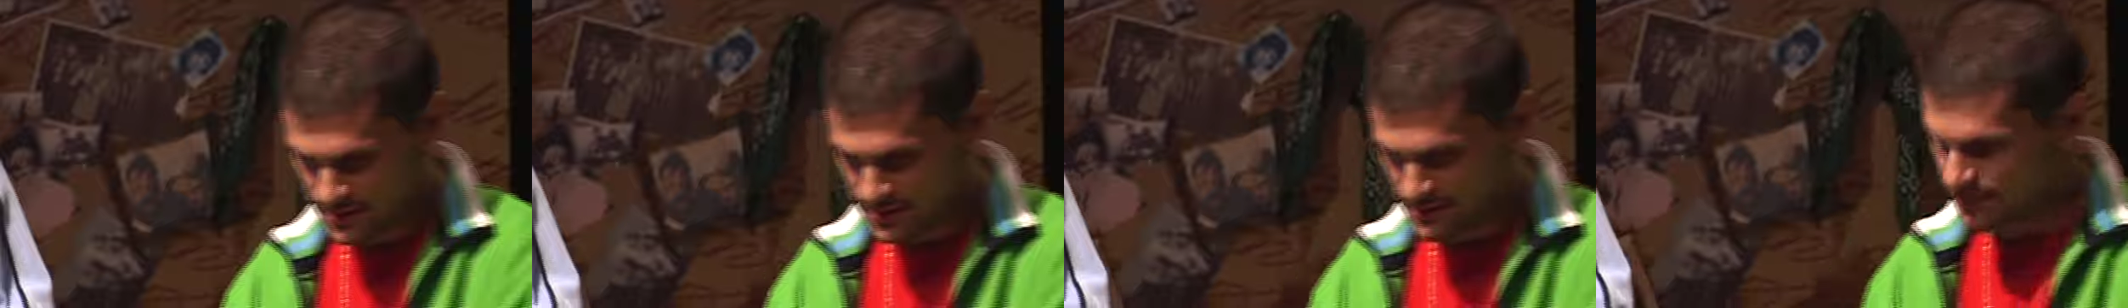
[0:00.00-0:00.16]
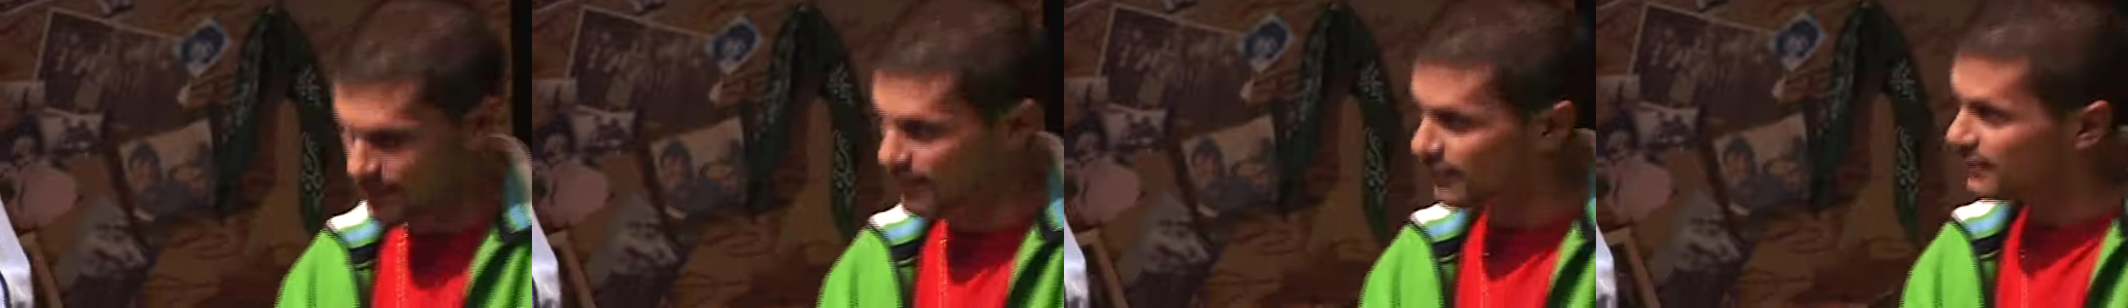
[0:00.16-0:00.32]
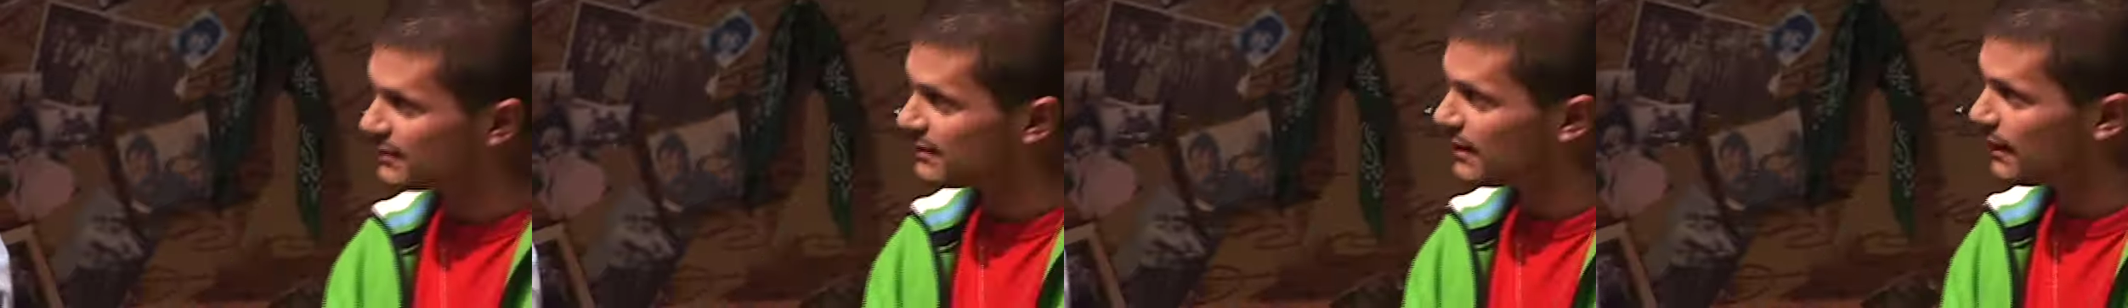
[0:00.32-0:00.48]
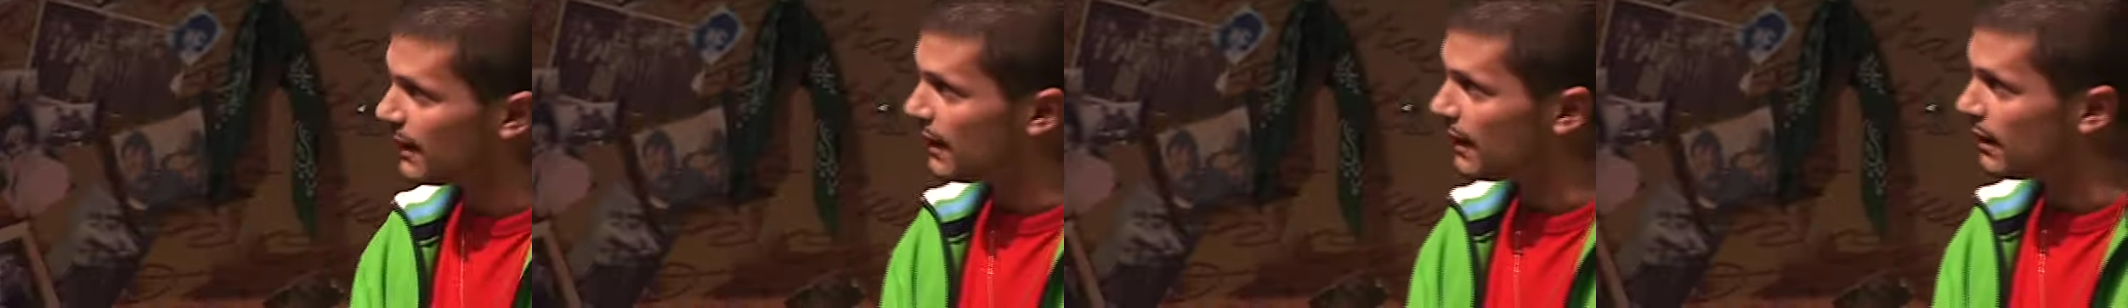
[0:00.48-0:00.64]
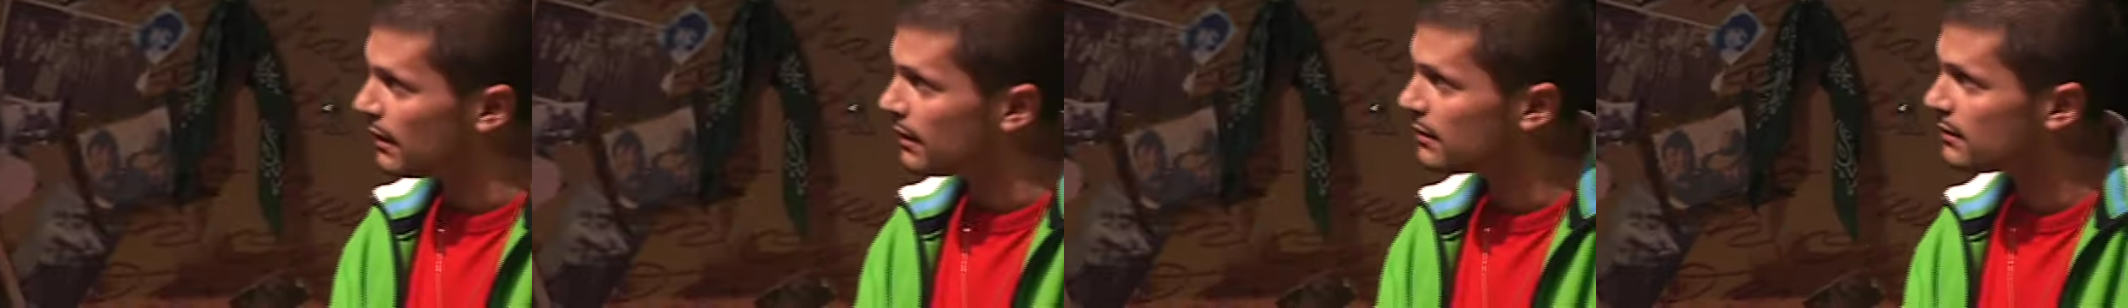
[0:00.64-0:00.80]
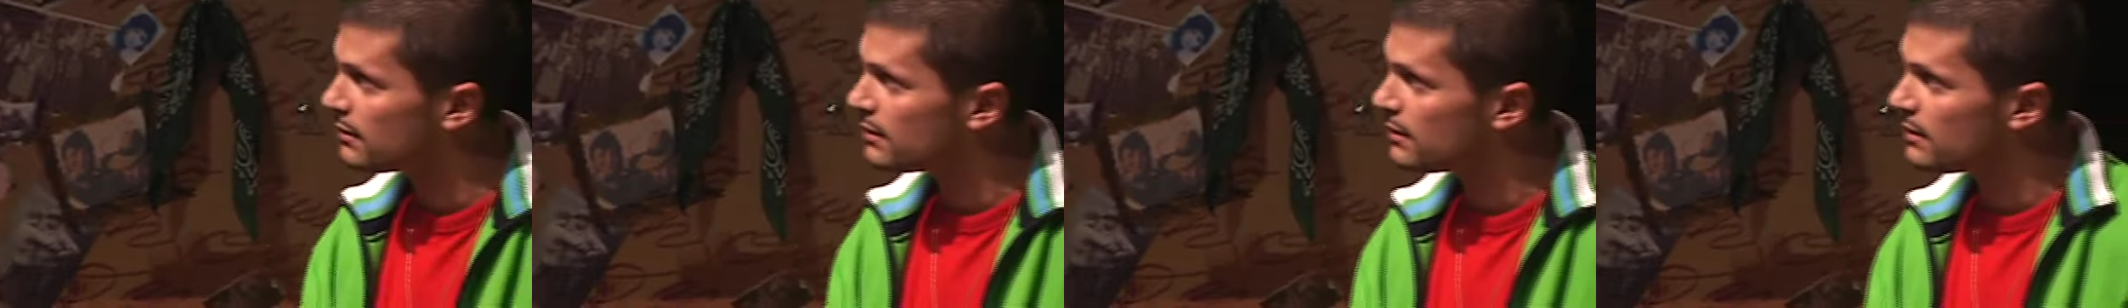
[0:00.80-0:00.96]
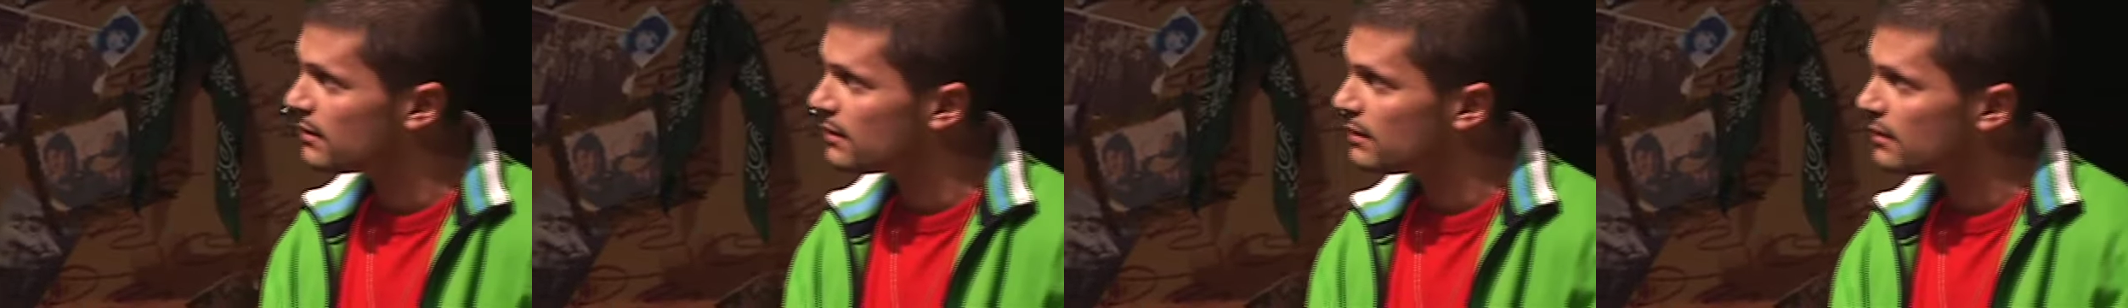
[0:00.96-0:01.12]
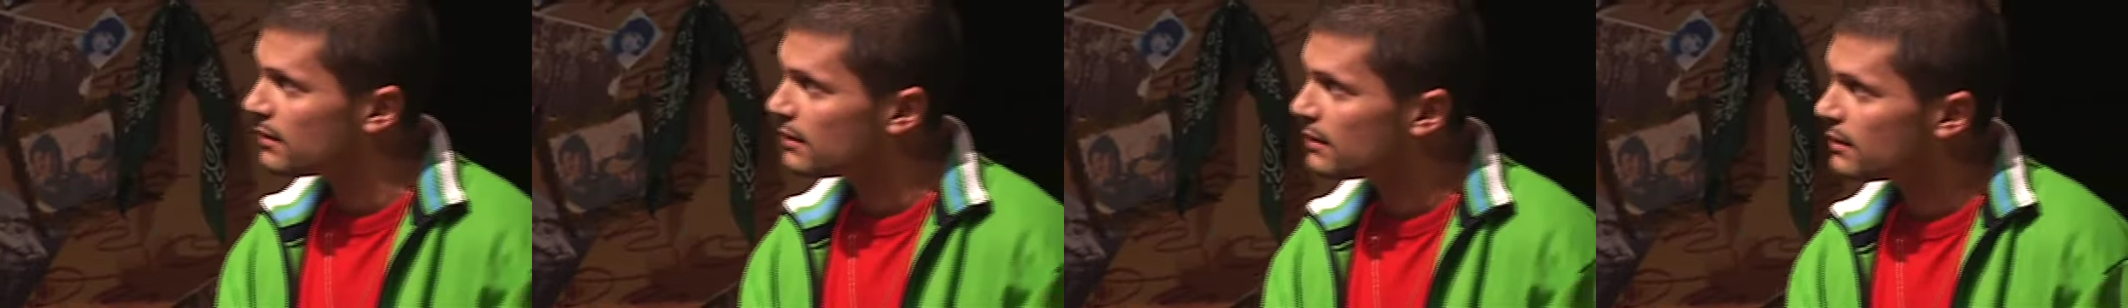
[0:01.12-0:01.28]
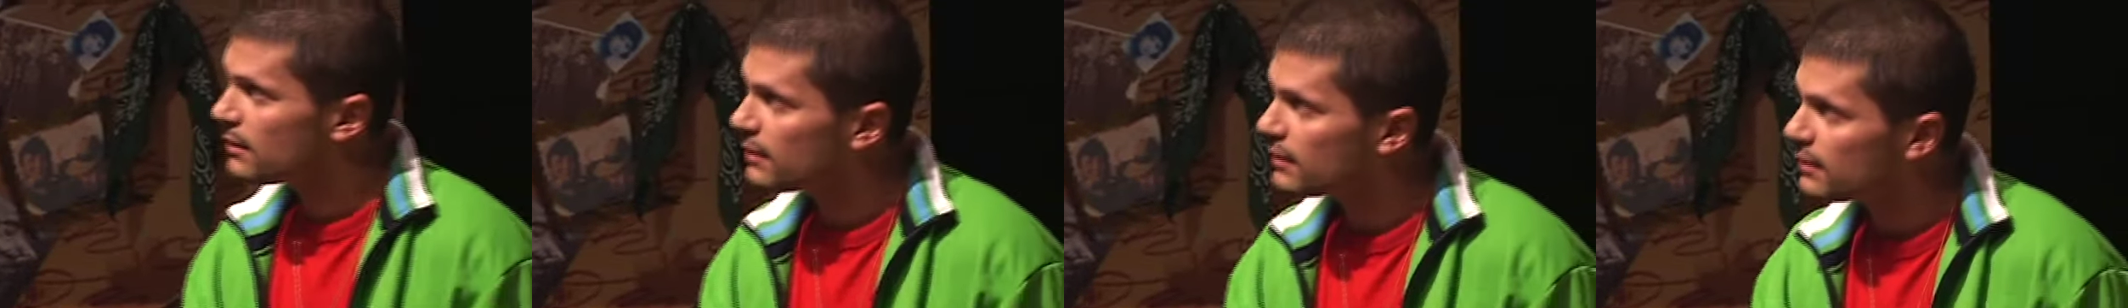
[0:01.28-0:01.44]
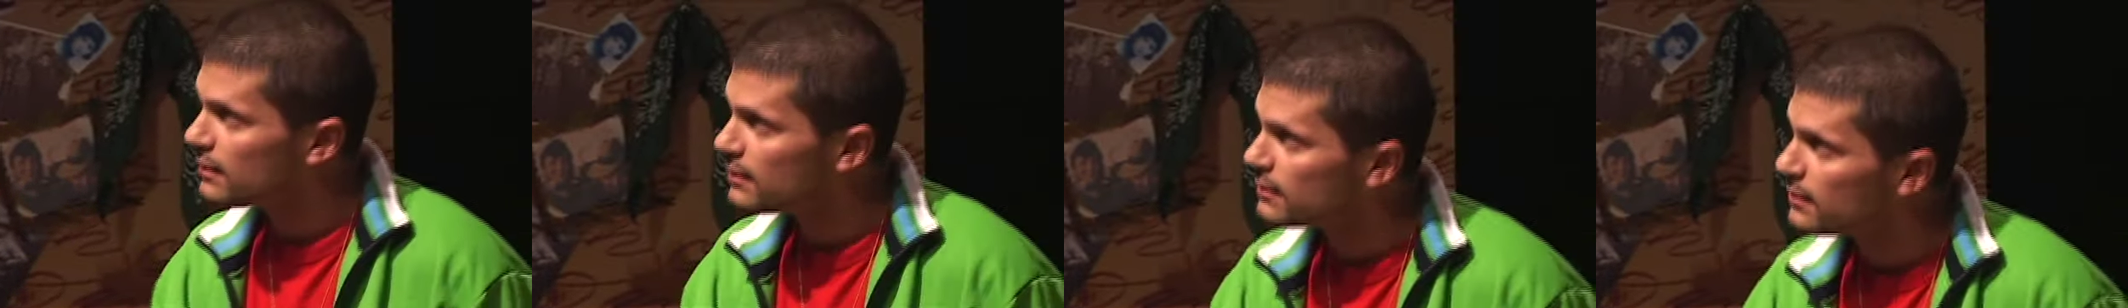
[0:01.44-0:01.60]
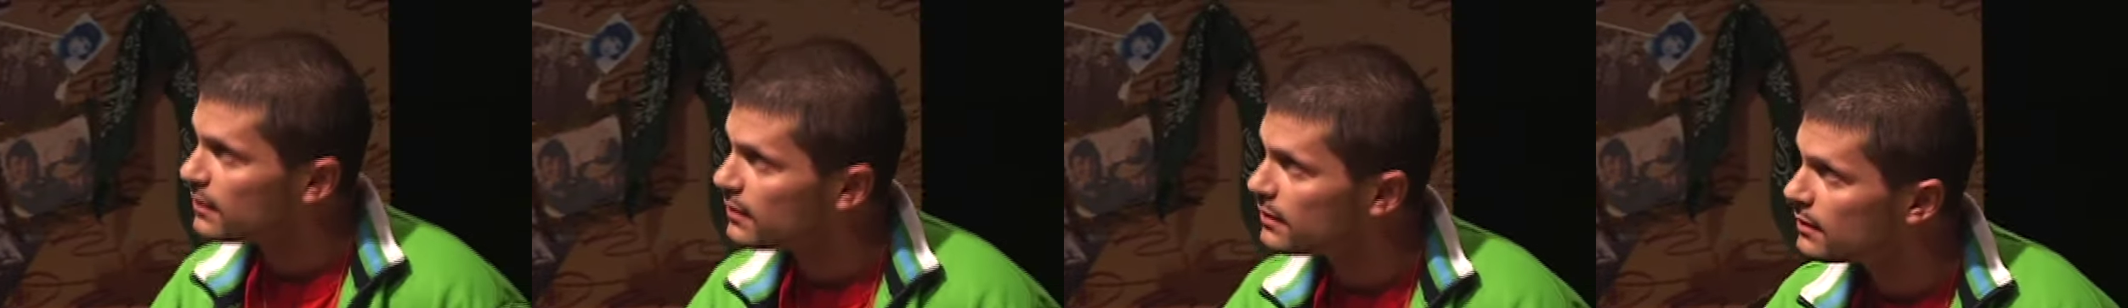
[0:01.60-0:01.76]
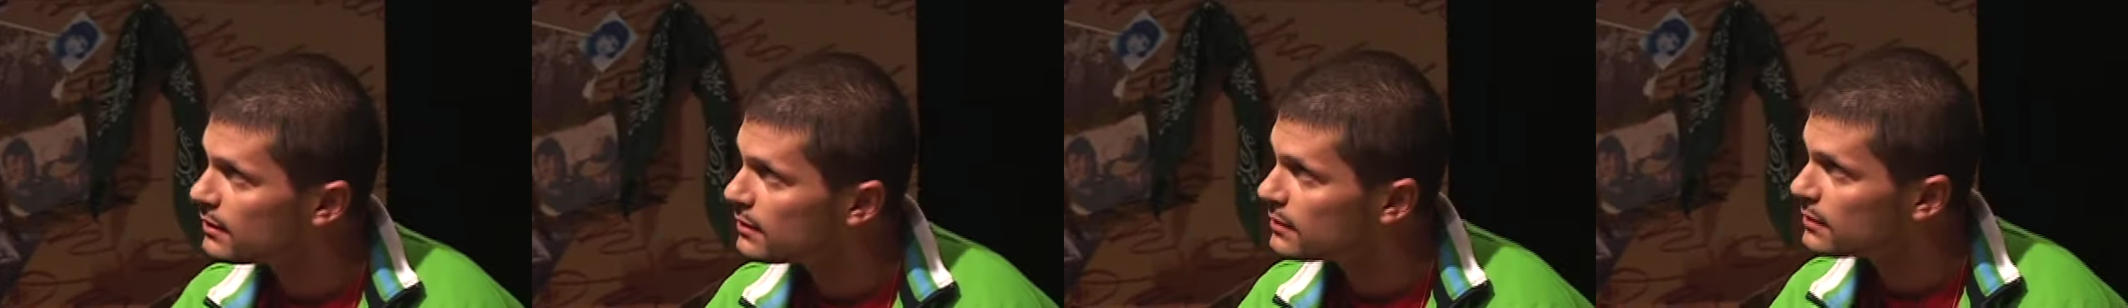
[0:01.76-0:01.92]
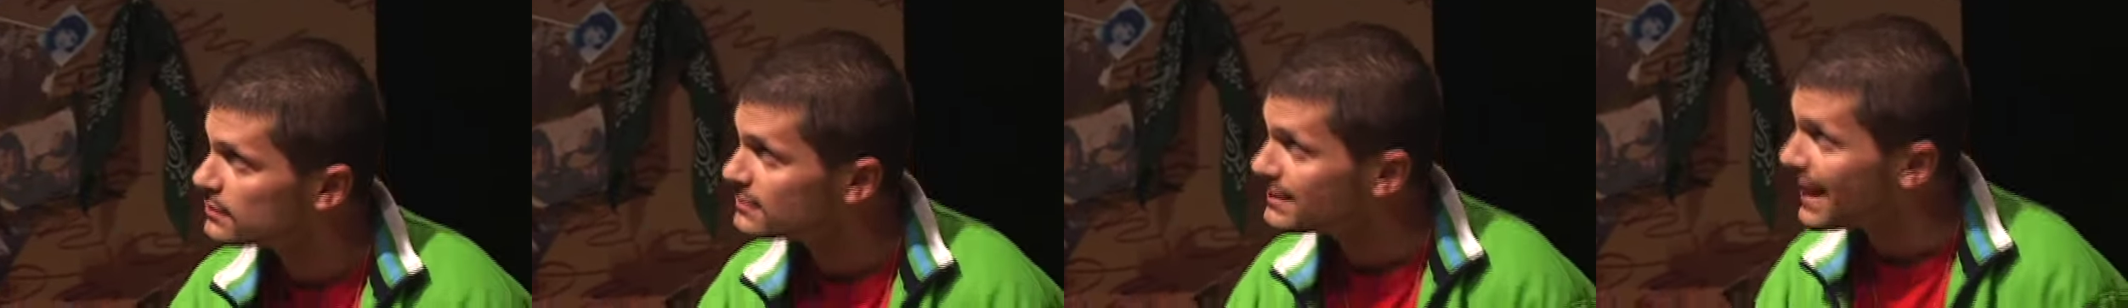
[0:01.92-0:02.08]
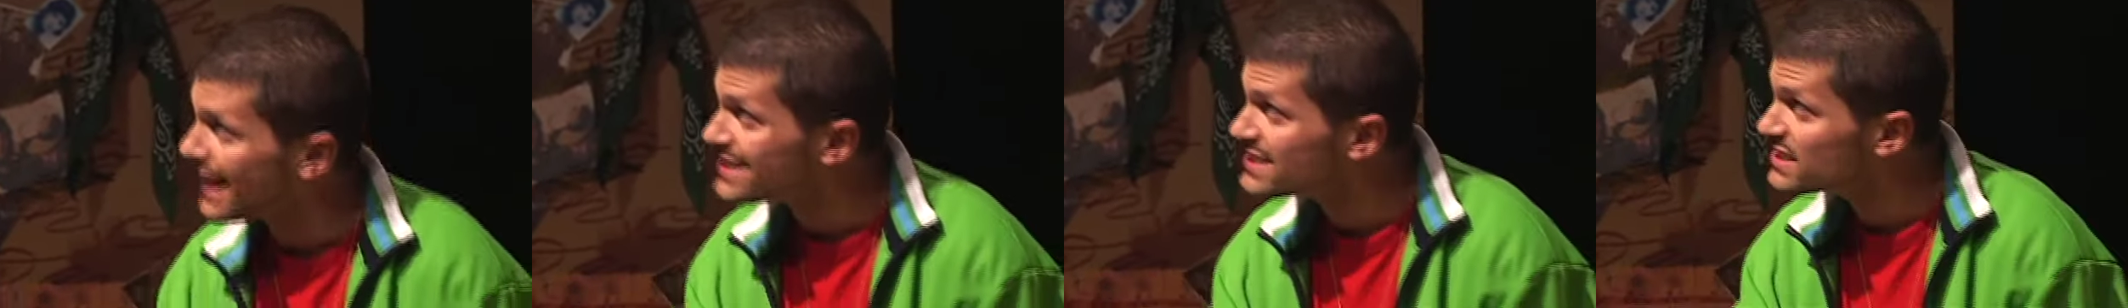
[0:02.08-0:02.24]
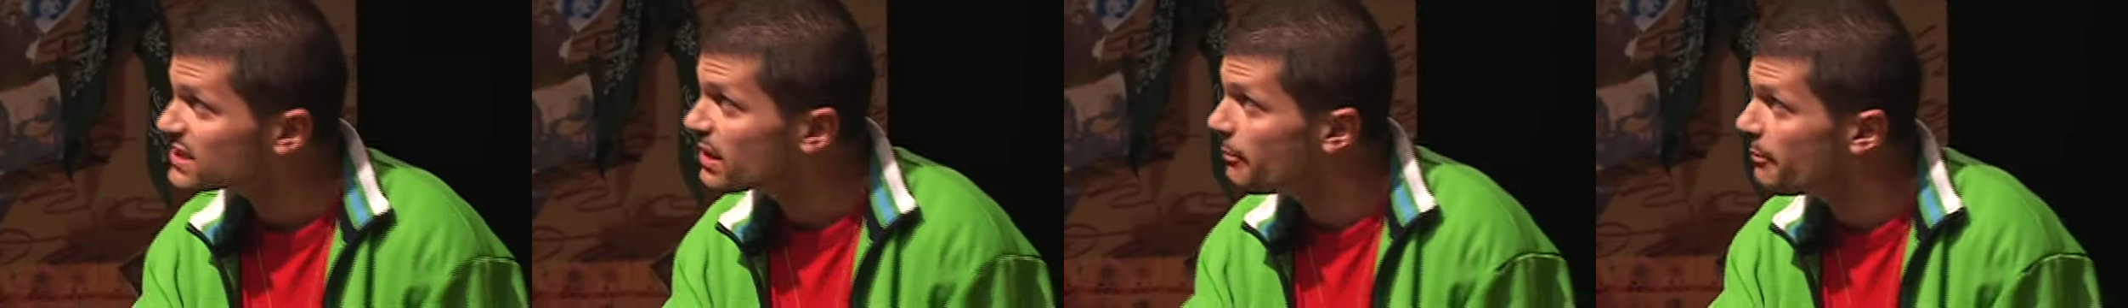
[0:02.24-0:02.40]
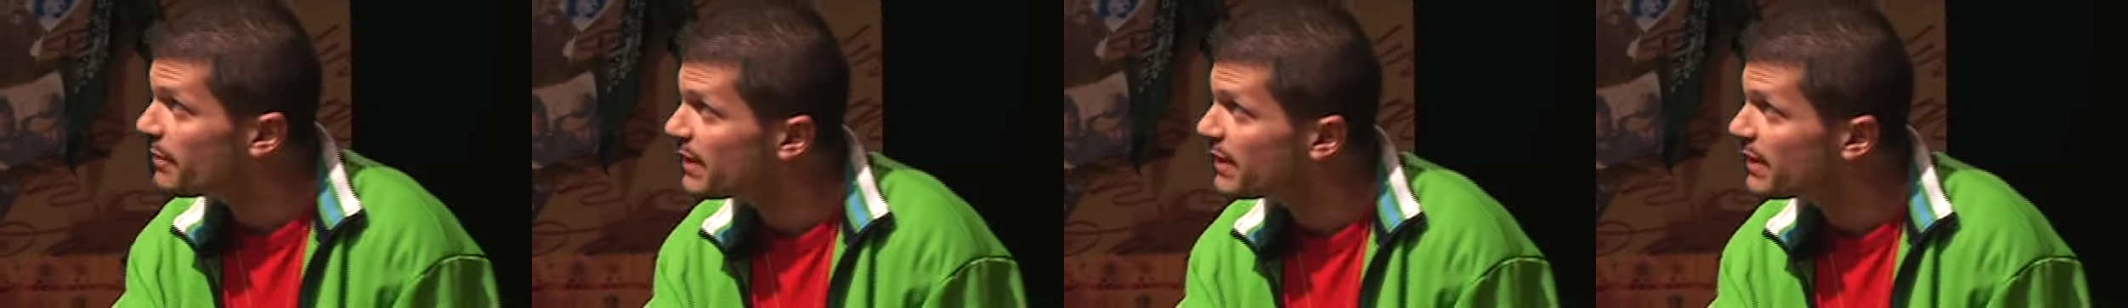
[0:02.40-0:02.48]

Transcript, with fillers: Start there. Why not? That's the